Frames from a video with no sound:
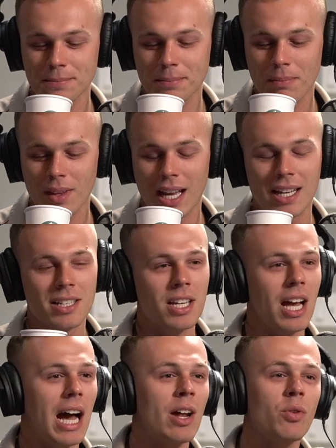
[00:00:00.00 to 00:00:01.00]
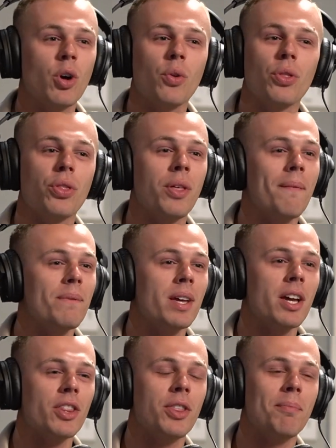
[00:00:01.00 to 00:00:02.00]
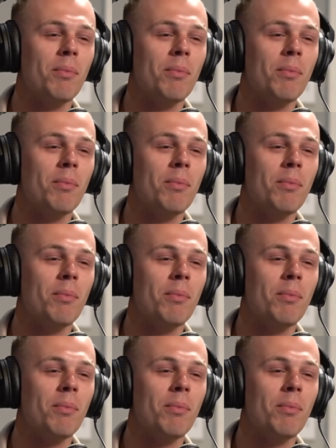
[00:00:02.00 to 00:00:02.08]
Don't drop it. I don't, don't know. Drop the, down. The